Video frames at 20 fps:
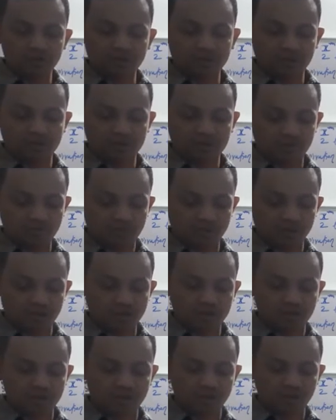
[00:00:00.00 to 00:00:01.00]

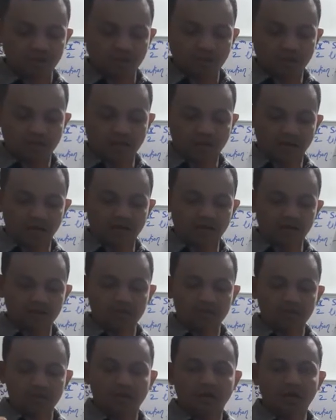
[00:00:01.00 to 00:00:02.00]
respiration and
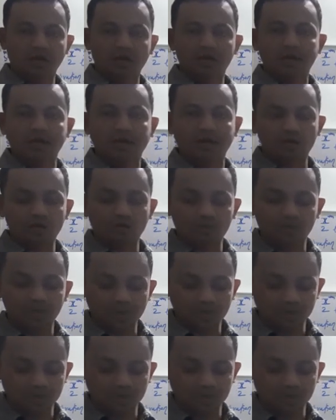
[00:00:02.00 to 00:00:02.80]
anaerobic